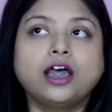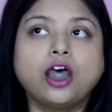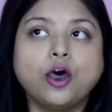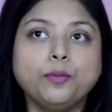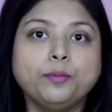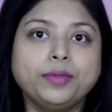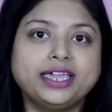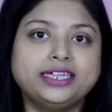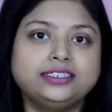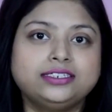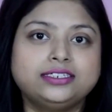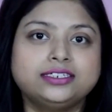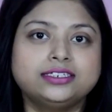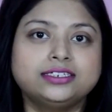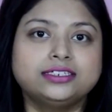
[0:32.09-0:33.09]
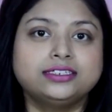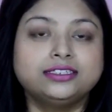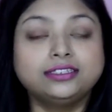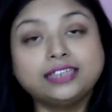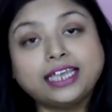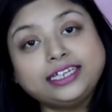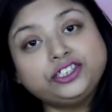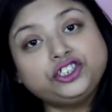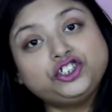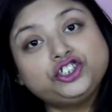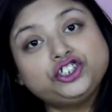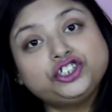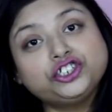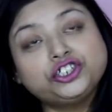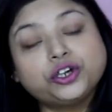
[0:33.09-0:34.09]
homemade night
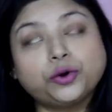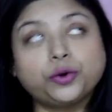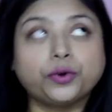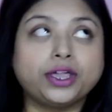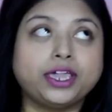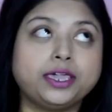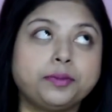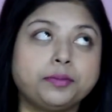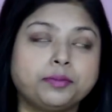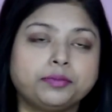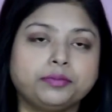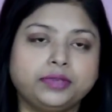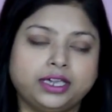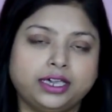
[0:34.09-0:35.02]
cream.